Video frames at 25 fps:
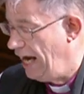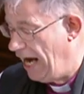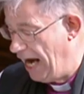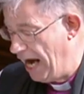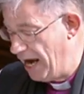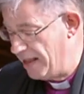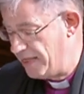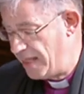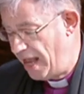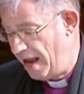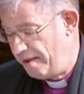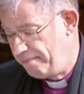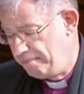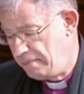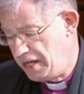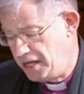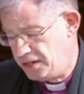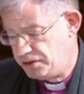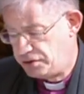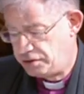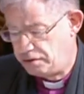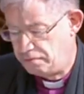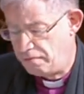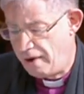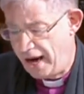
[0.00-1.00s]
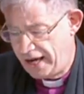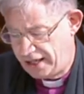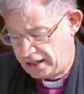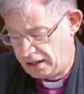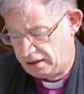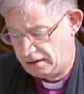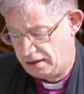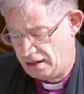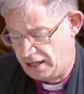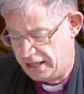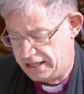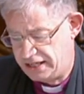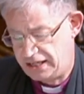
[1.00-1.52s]
And that means
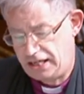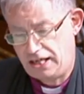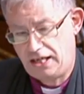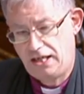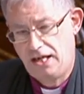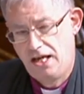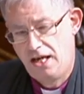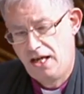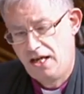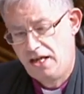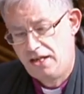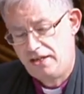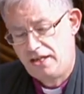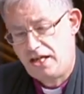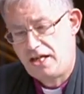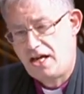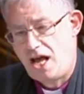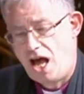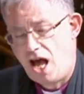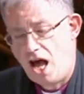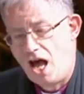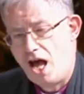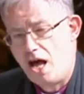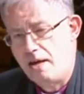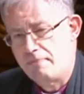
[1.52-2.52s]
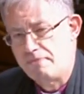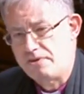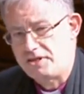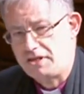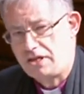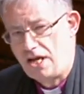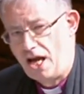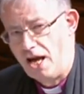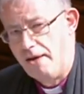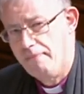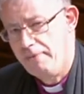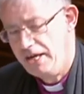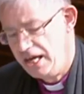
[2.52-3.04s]
recognising that harms
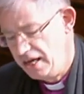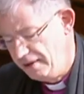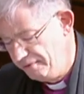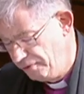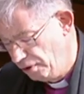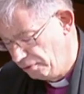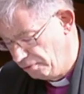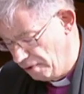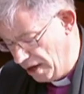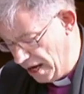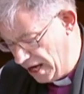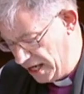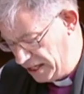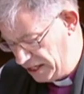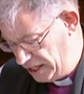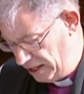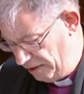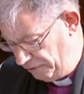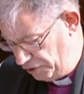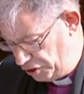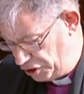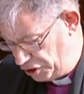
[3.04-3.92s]
come in a variety of